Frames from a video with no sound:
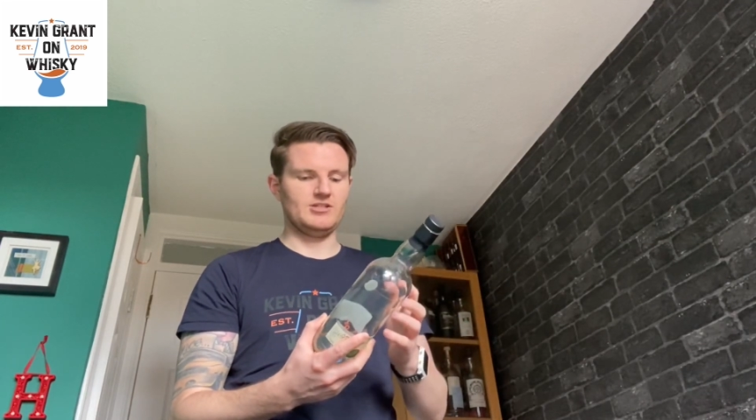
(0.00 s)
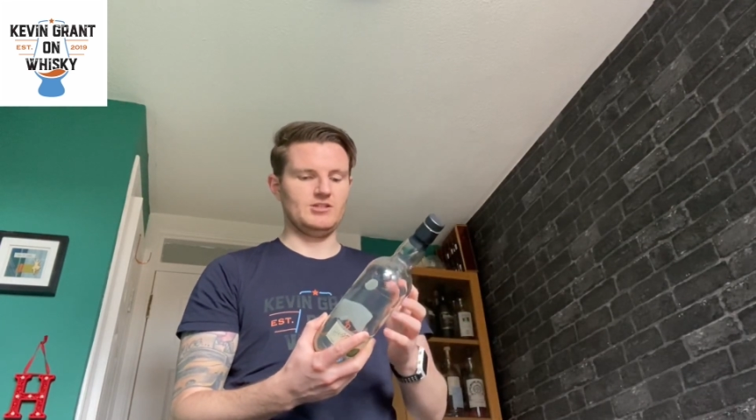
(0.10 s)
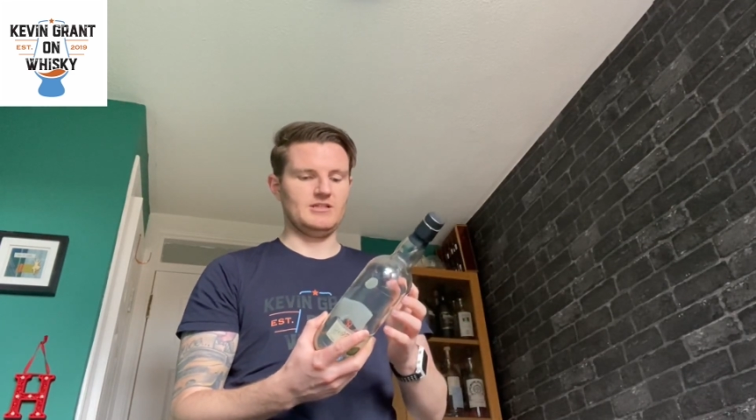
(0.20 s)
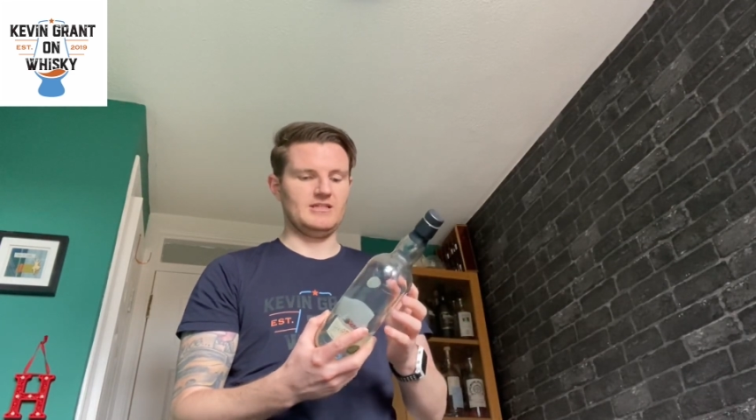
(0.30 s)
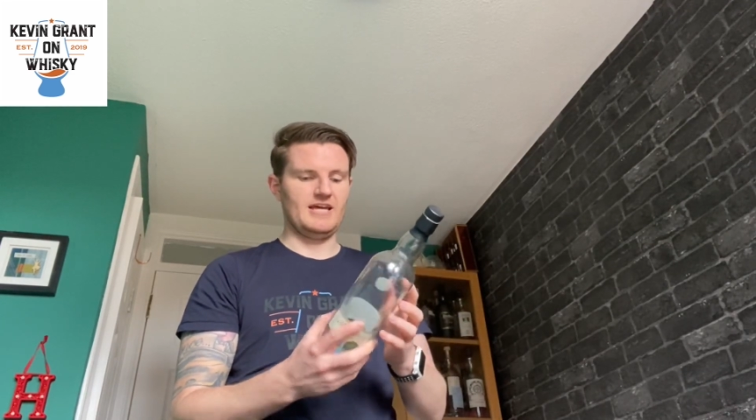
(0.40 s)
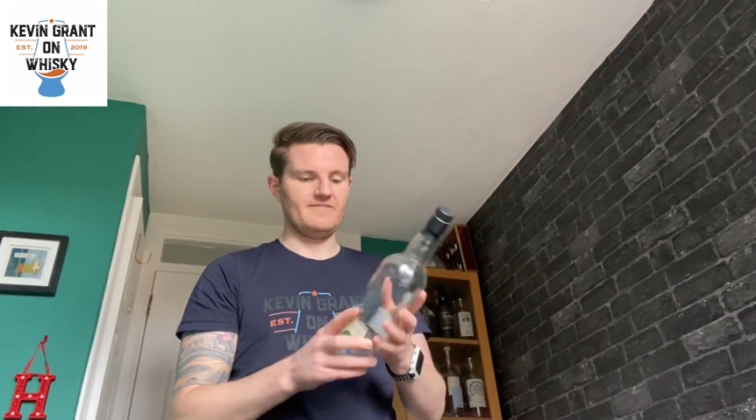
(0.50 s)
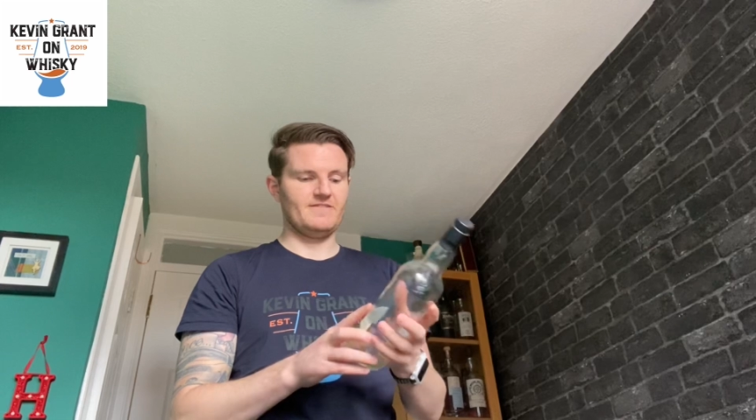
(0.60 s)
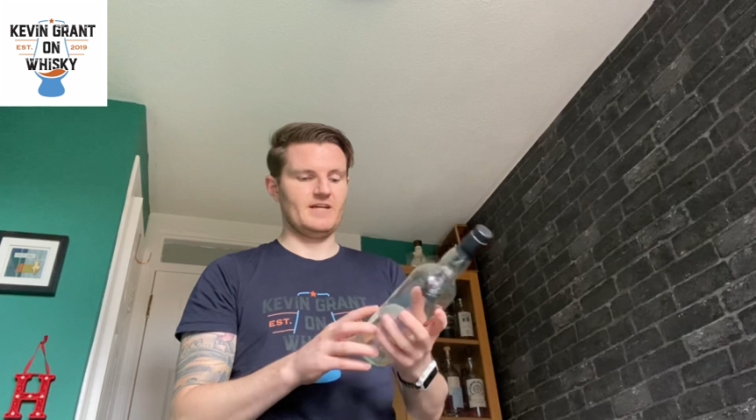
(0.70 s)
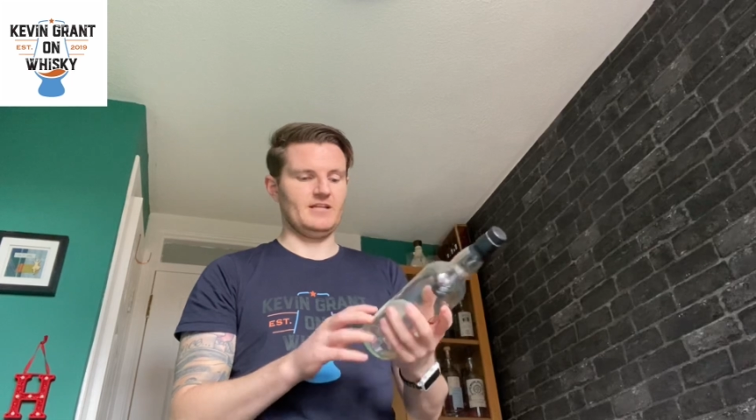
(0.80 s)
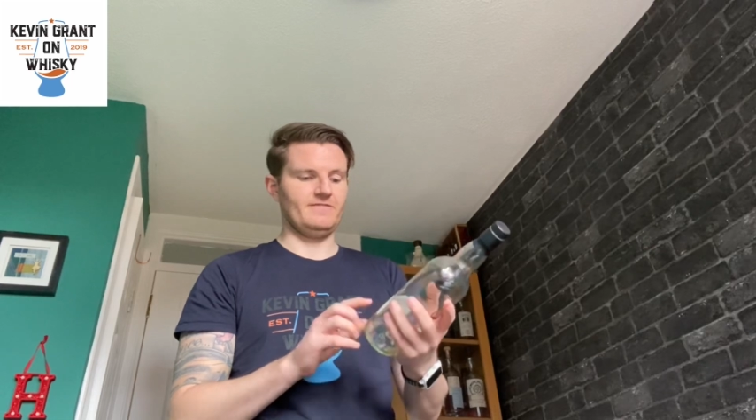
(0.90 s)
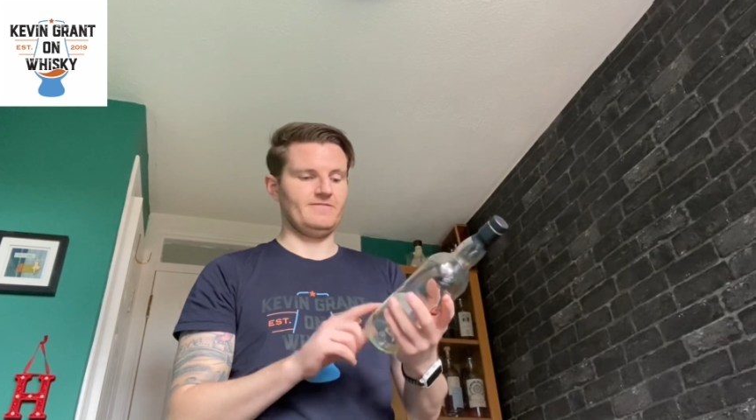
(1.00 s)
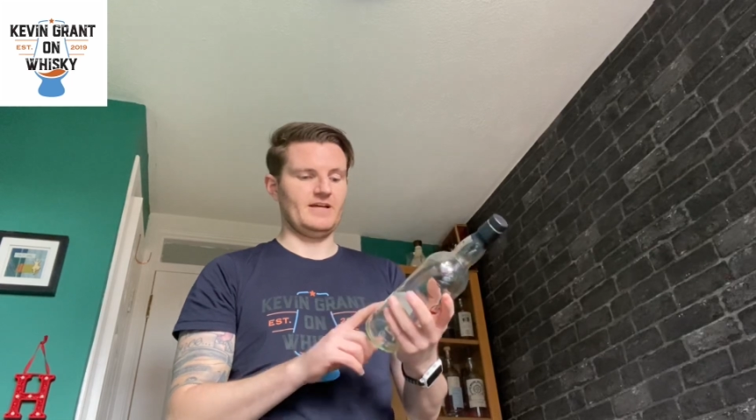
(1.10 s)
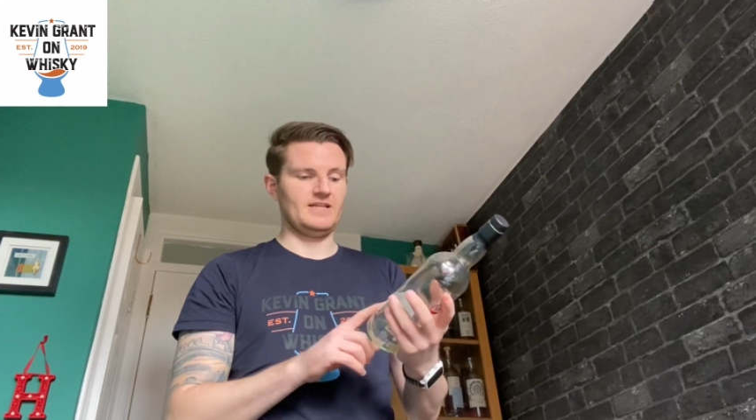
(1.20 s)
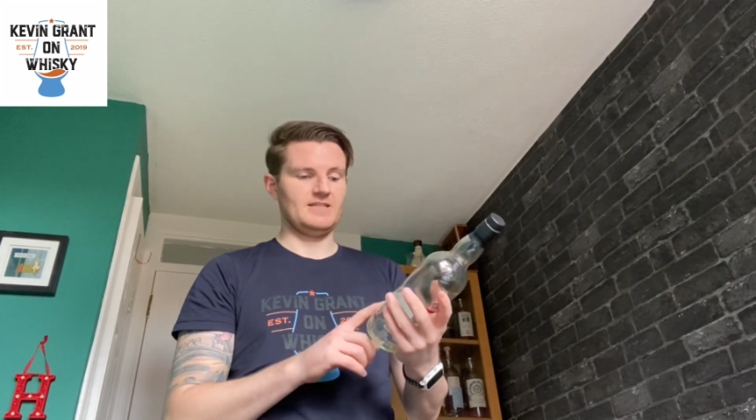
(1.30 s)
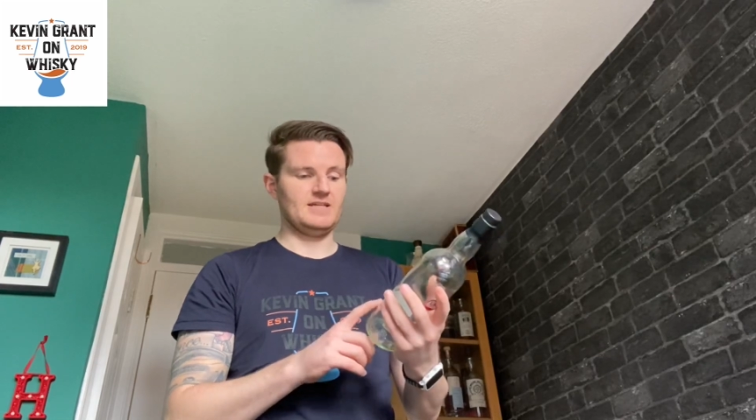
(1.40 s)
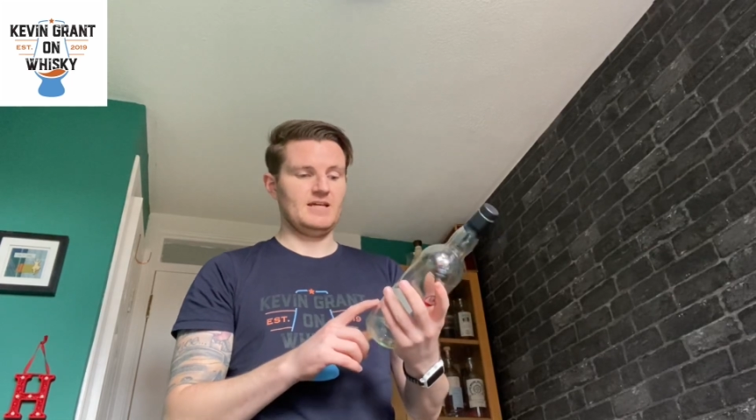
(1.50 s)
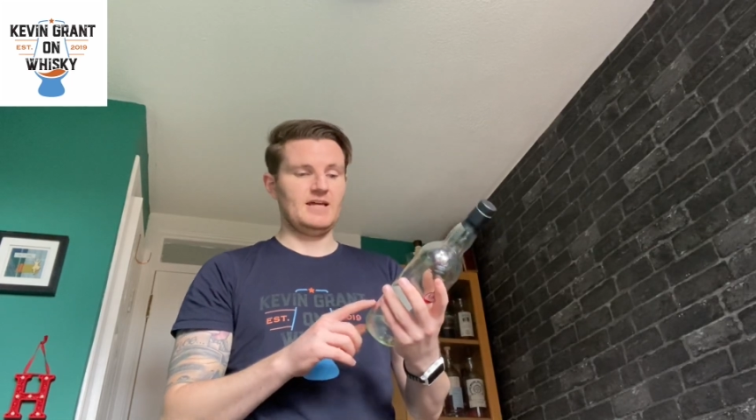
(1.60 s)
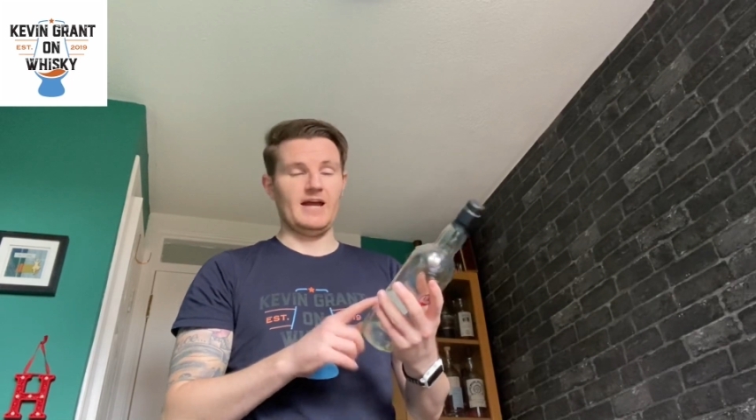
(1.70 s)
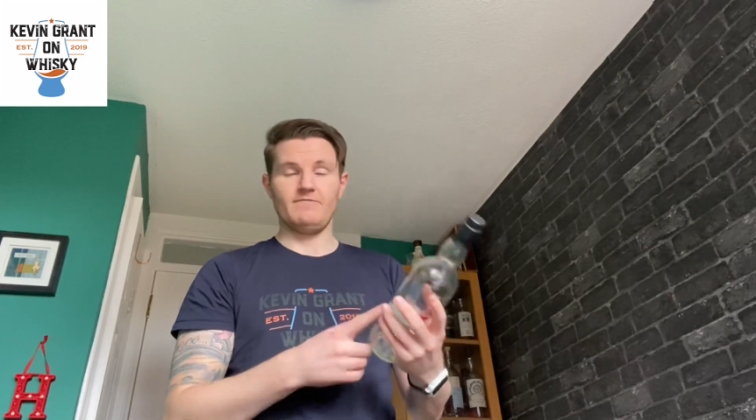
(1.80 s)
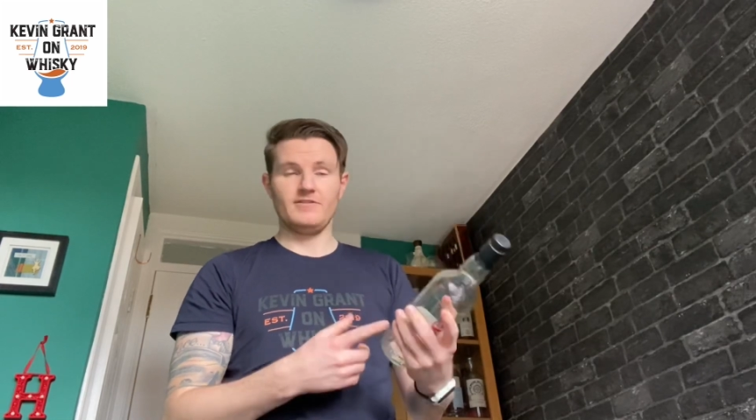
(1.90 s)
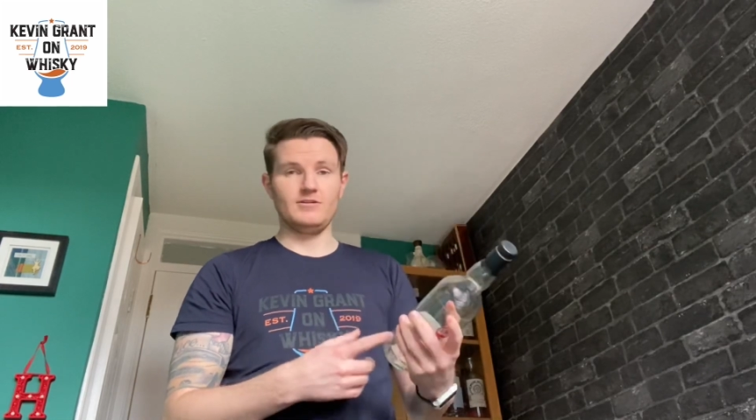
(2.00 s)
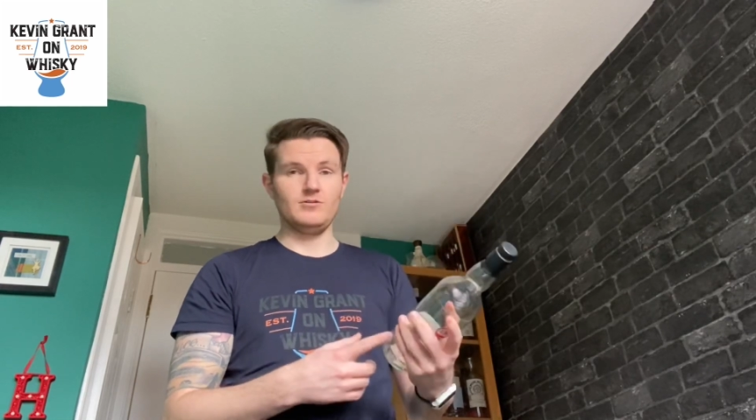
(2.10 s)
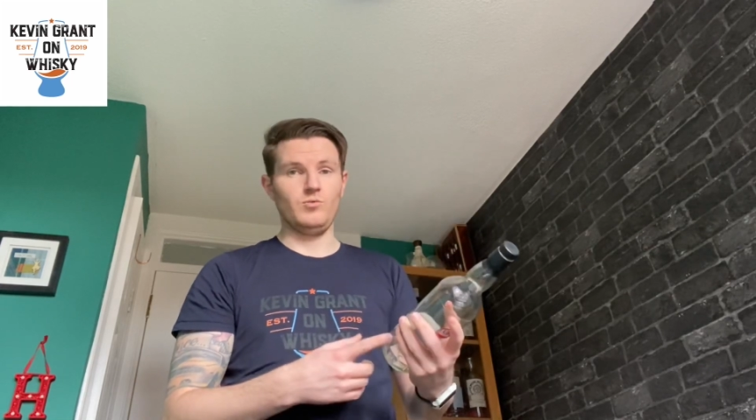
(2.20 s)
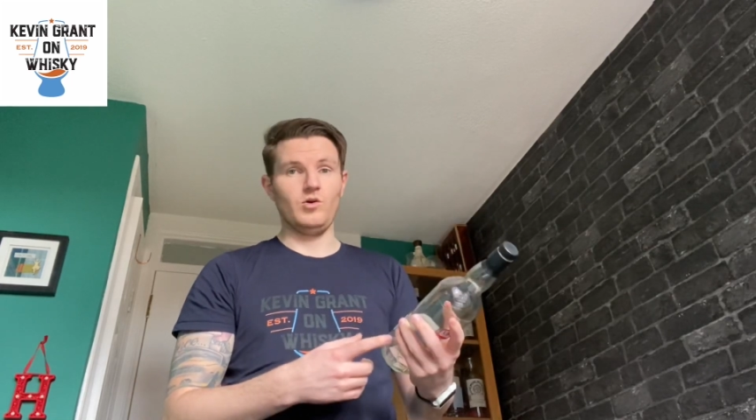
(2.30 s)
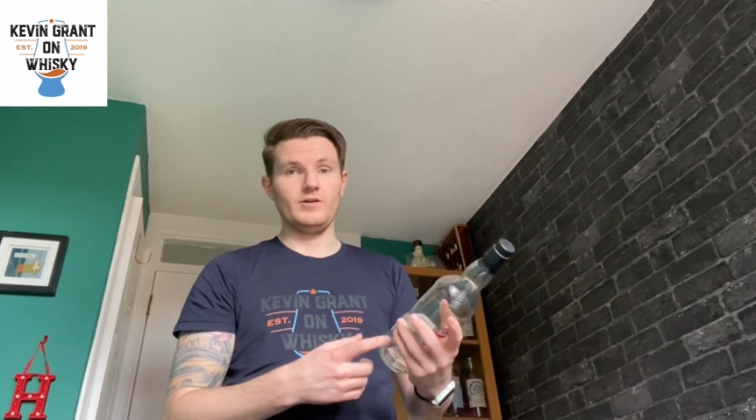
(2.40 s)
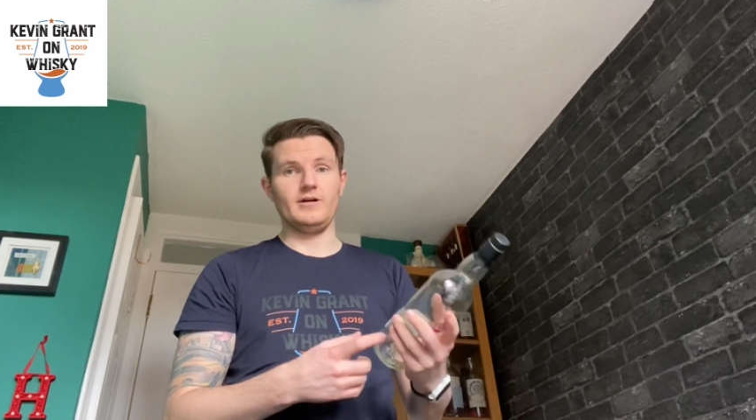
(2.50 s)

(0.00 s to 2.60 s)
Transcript: You can definitely find everything you want